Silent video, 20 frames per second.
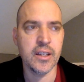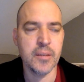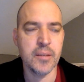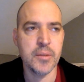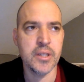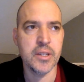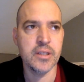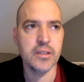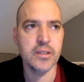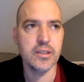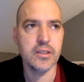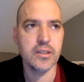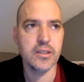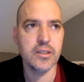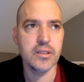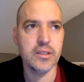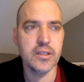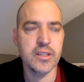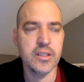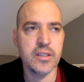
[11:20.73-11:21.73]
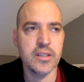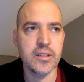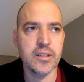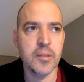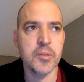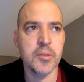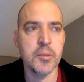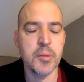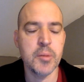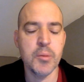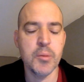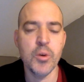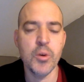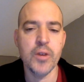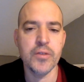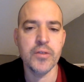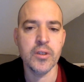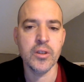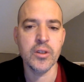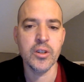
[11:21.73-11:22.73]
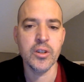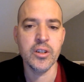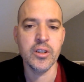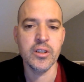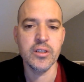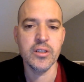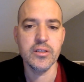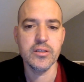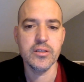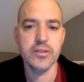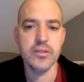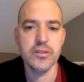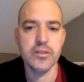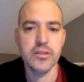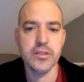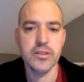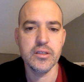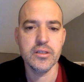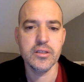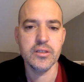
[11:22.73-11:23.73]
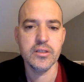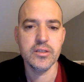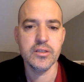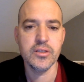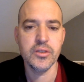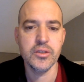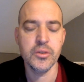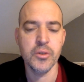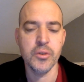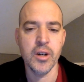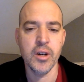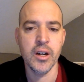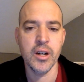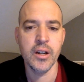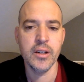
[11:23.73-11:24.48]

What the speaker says: I mean, this is something people have to learn to